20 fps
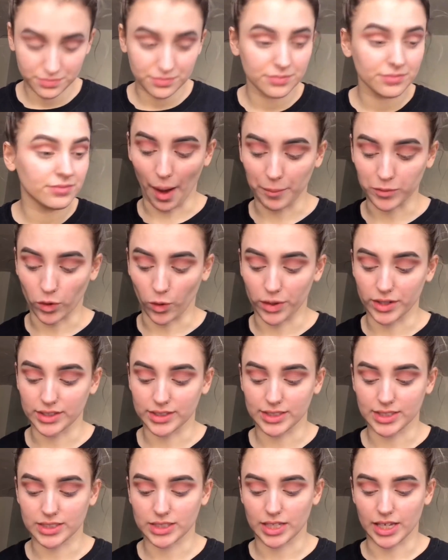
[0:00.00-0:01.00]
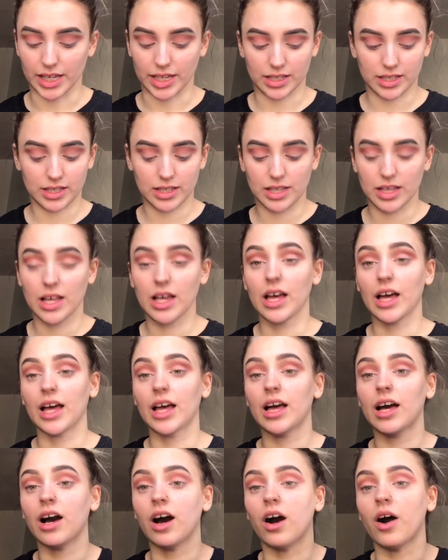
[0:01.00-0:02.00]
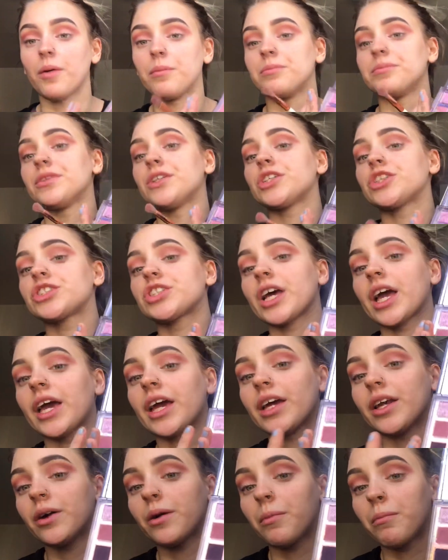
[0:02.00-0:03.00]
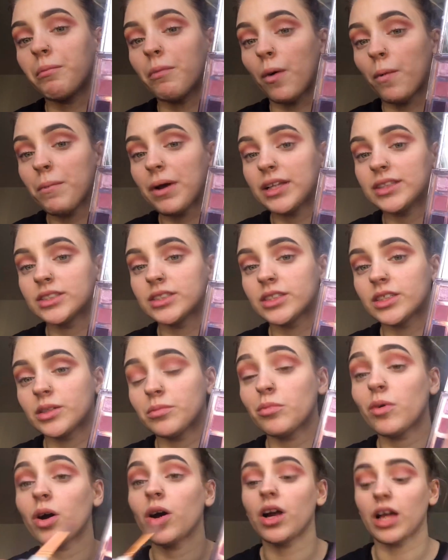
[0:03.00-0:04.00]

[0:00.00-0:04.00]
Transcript: I'm going to take the shade Momentum,